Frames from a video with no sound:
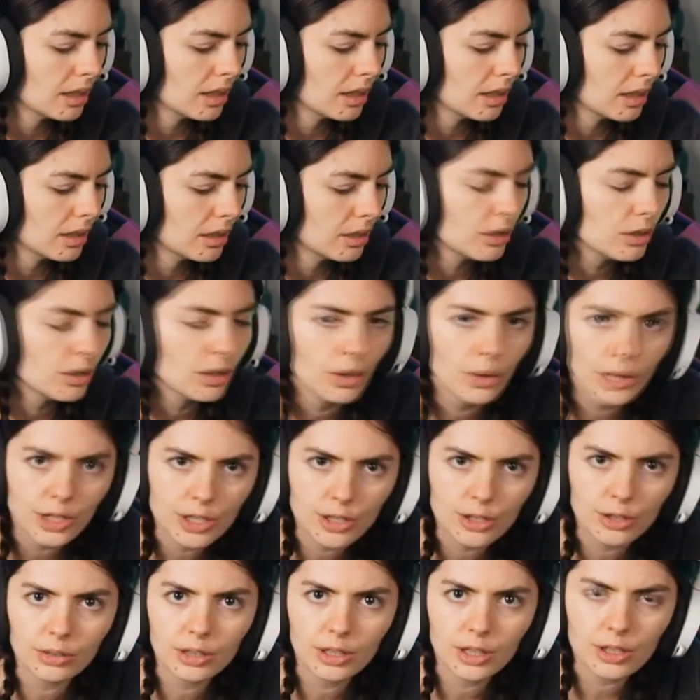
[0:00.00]
And you know, it's
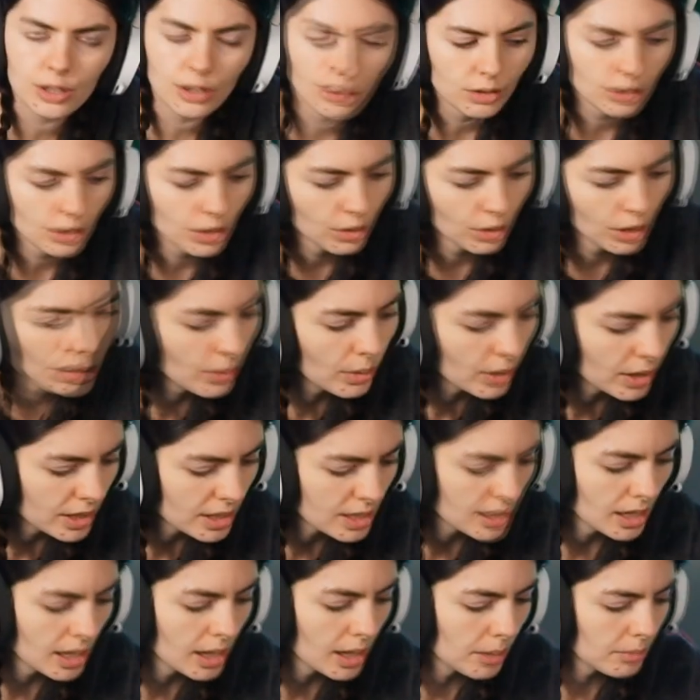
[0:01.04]
certainly starting to grow on
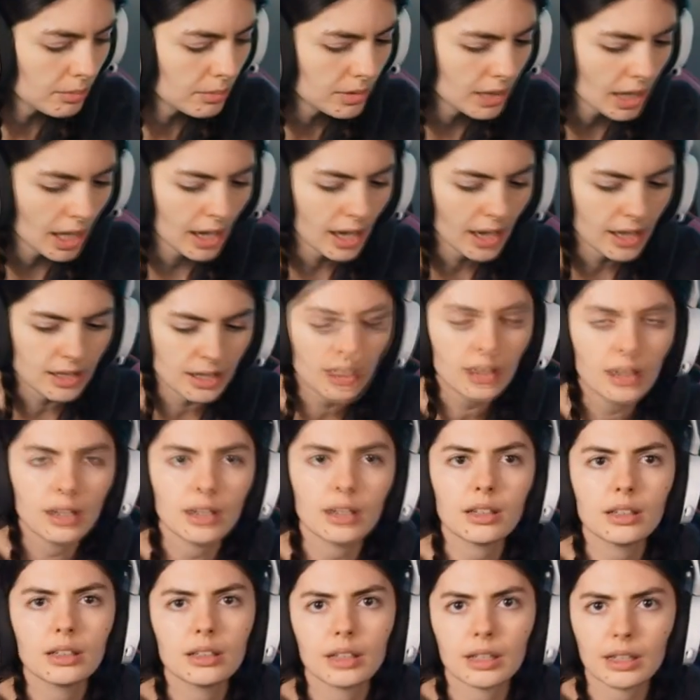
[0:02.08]
some, that
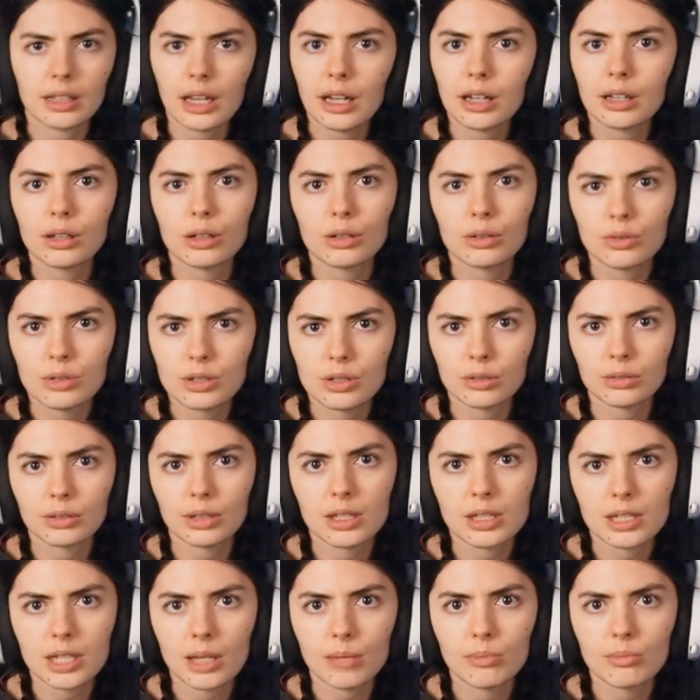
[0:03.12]
idea. Like Echo certainly
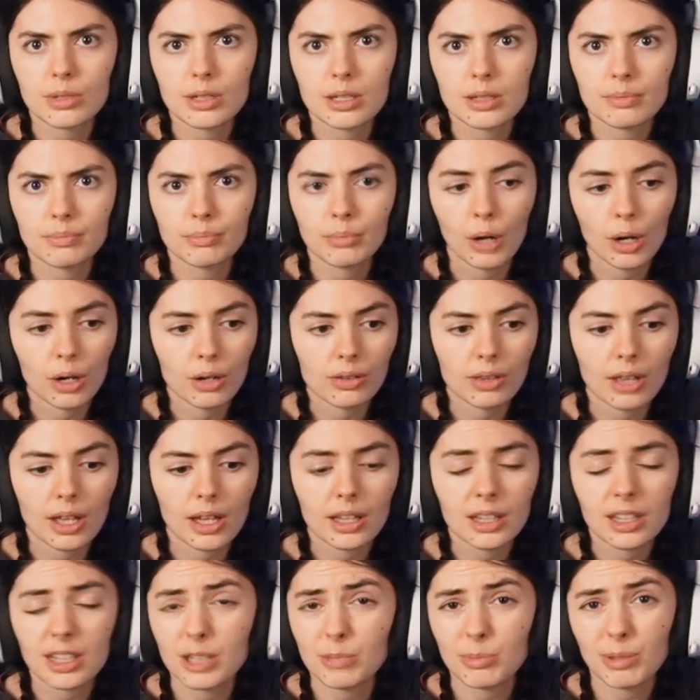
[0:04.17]
seems part of
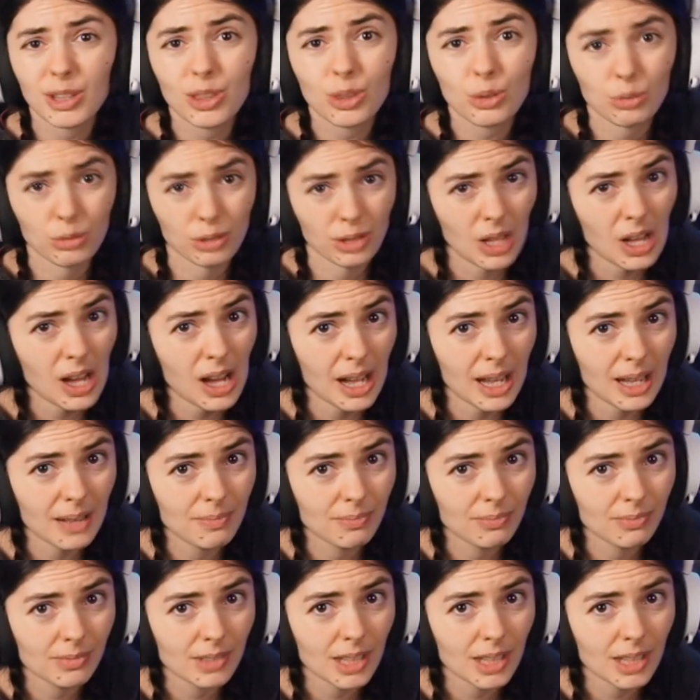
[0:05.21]
that. He's been through a lot.